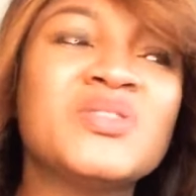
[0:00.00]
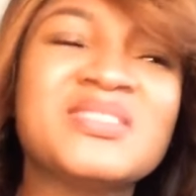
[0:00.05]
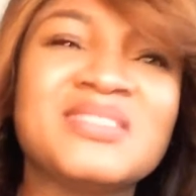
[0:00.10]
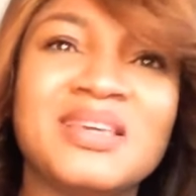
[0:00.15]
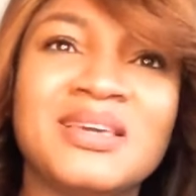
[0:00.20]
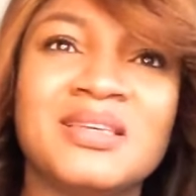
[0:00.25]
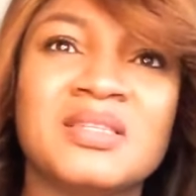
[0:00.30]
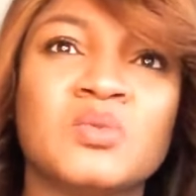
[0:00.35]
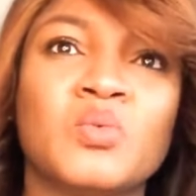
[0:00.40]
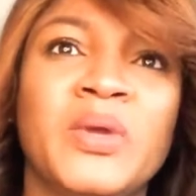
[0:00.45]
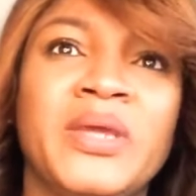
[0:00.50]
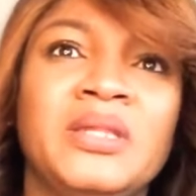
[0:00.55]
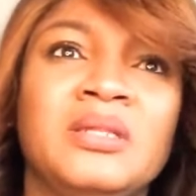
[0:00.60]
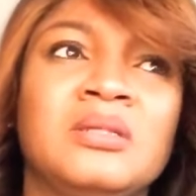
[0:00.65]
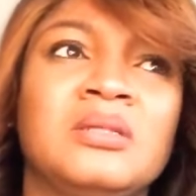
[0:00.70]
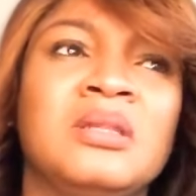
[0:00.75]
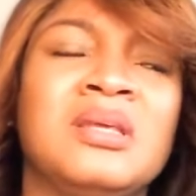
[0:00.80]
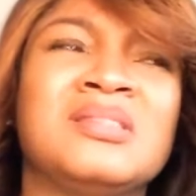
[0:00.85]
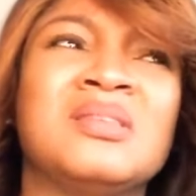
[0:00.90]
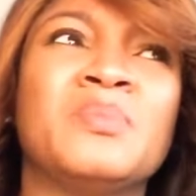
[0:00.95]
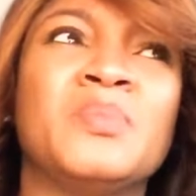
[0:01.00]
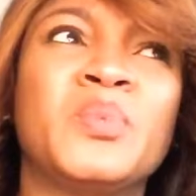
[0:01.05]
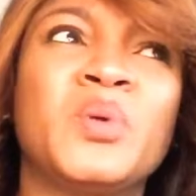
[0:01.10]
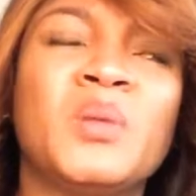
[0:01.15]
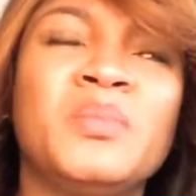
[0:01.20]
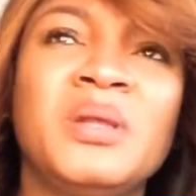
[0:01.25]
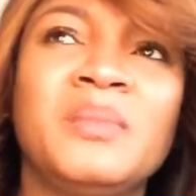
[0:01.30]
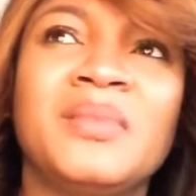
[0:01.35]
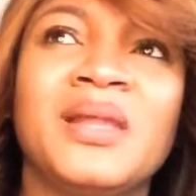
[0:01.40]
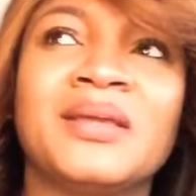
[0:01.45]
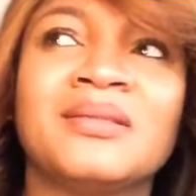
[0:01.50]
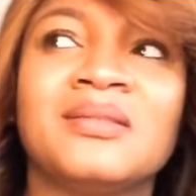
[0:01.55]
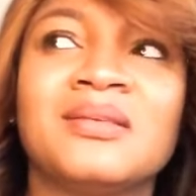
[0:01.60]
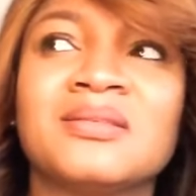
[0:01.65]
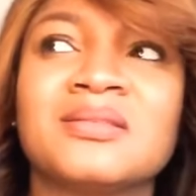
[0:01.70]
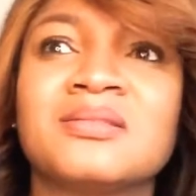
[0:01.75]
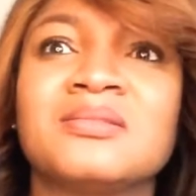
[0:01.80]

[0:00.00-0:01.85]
days when there's a problem like this,